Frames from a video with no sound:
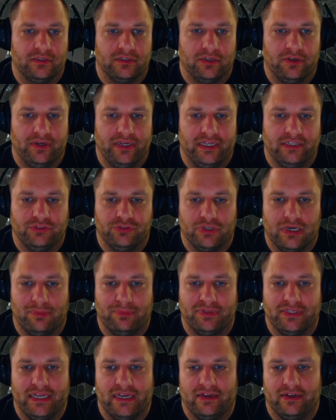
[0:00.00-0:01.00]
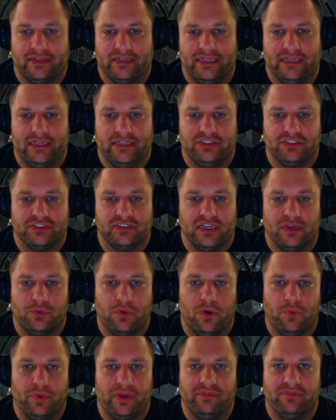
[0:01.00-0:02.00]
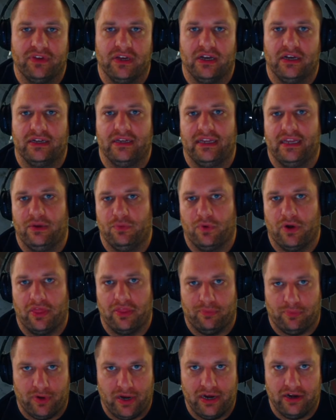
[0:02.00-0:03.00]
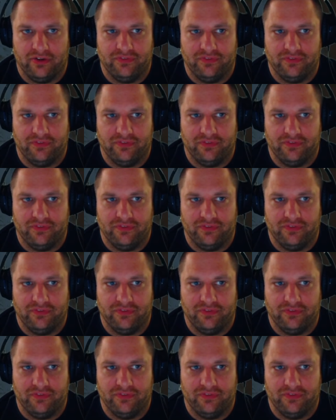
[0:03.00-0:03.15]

Go ahead and drop it down again, just like what we've done in one of the prior